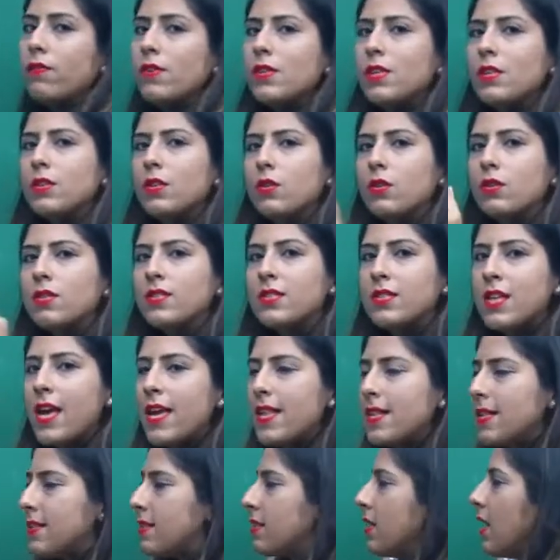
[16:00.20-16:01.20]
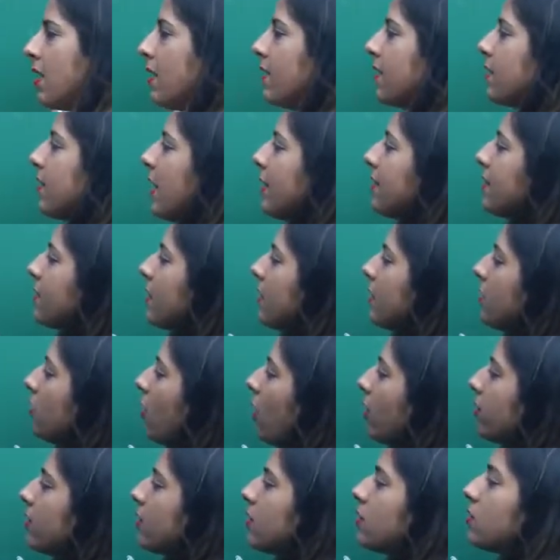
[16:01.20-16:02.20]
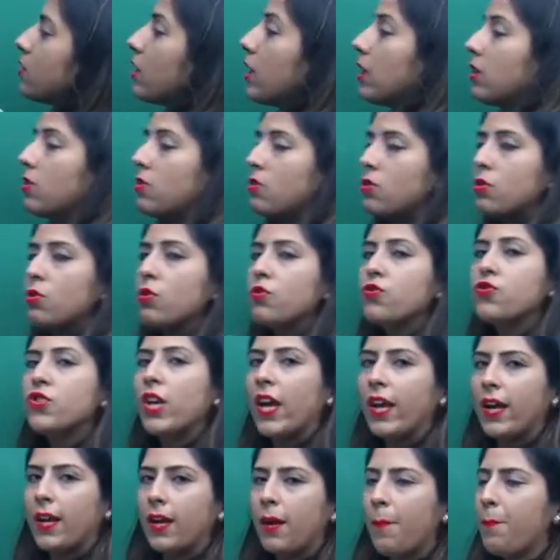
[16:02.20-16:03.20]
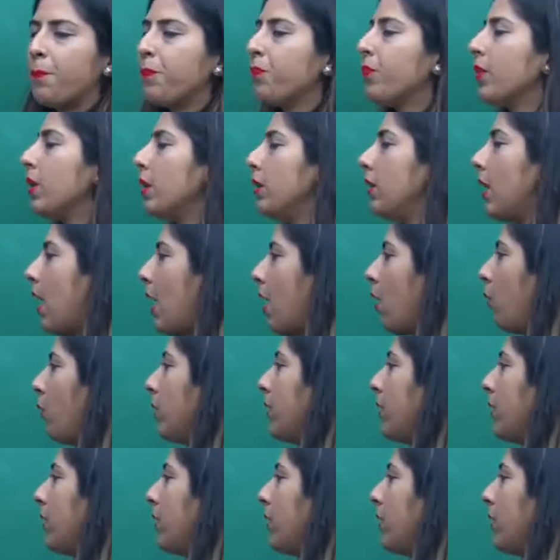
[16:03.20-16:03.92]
with those cells, and centosis is to check. Now